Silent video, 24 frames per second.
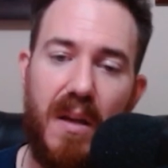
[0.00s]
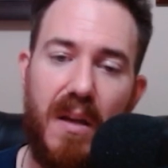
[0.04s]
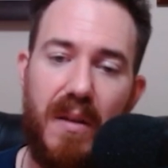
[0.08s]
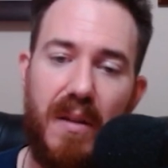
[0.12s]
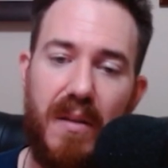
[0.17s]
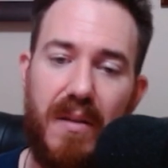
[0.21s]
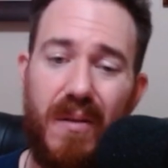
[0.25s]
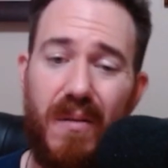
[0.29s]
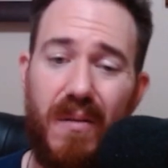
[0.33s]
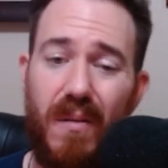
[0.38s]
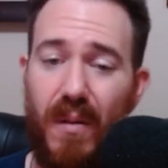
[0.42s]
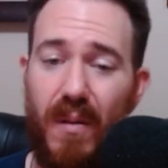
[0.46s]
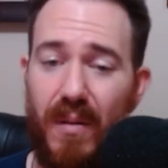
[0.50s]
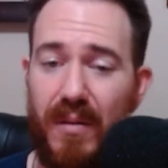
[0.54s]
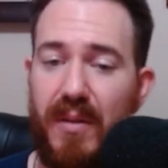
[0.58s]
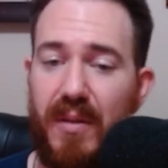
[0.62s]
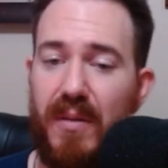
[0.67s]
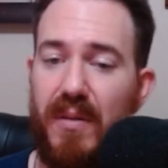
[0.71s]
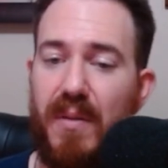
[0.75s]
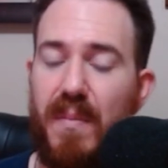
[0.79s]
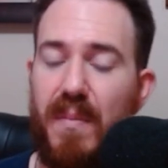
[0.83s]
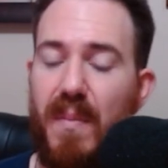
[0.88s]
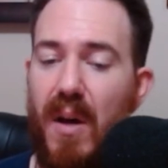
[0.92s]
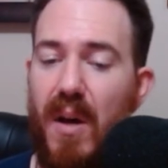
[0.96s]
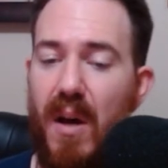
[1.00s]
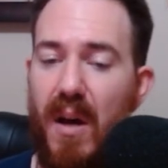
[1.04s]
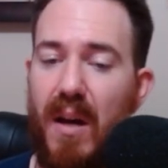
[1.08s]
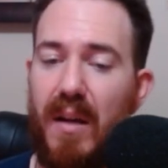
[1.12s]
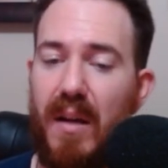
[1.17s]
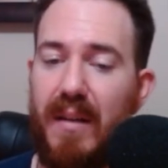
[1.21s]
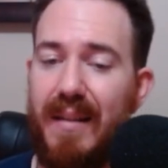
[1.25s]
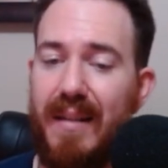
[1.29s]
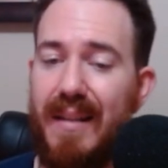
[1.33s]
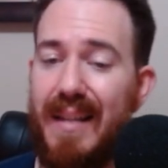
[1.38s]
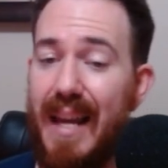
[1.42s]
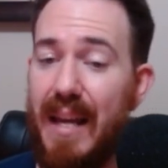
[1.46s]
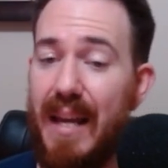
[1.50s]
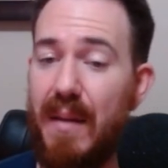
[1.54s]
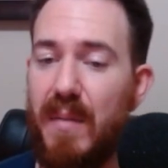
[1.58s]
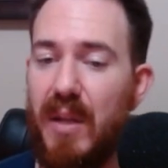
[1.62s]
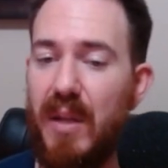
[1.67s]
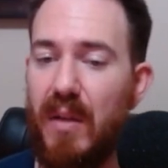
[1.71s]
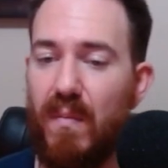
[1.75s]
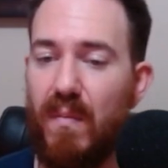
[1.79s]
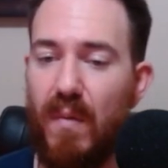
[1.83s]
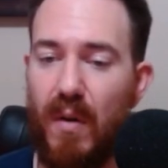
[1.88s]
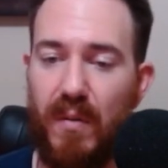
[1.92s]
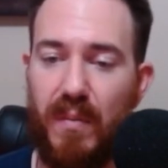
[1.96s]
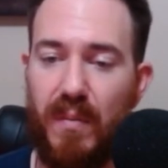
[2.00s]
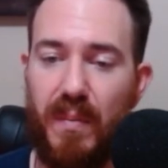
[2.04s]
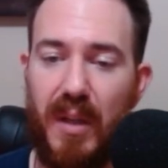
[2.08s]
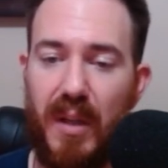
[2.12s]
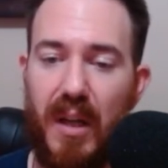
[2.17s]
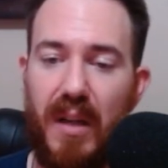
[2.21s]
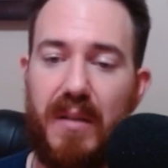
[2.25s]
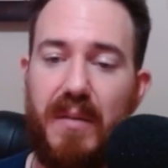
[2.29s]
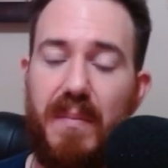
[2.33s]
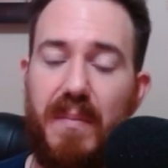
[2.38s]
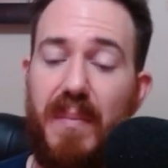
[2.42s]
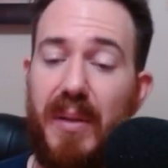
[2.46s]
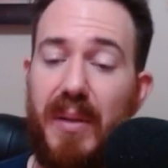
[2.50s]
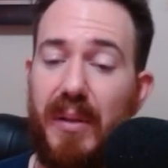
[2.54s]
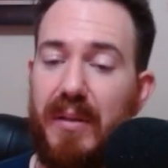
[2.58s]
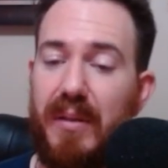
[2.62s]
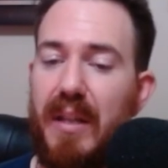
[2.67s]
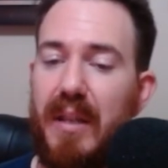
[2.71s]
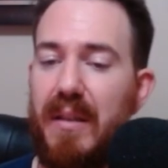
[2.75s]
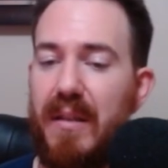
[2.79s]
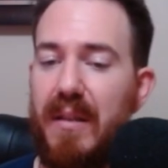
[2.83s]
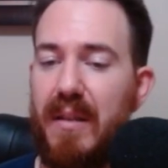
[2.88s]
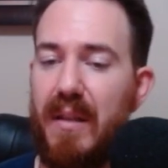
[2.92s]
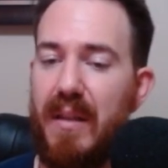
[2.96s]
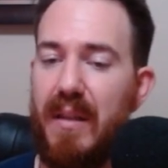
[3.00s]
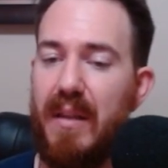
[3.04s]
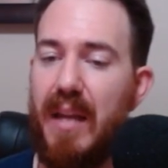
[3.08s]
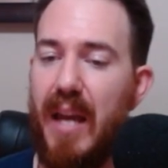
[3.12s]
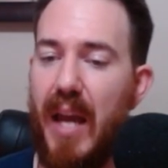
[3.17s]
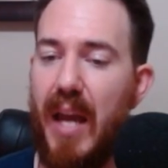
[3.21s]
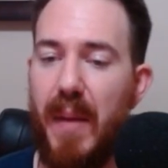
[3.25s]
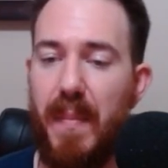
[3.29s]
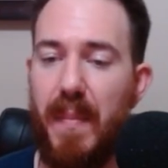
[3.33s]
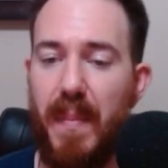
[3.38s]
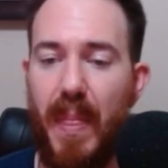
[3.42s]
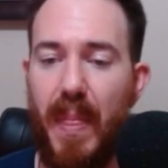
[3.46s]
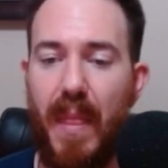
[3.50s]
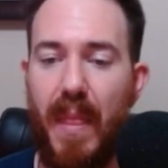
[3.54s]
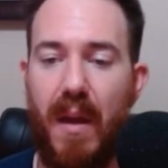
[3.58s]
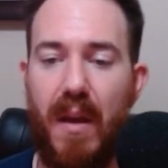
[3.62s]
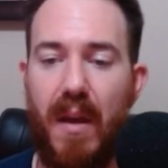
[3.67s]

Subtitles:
There are also some odd gaming roadblocks built into the game.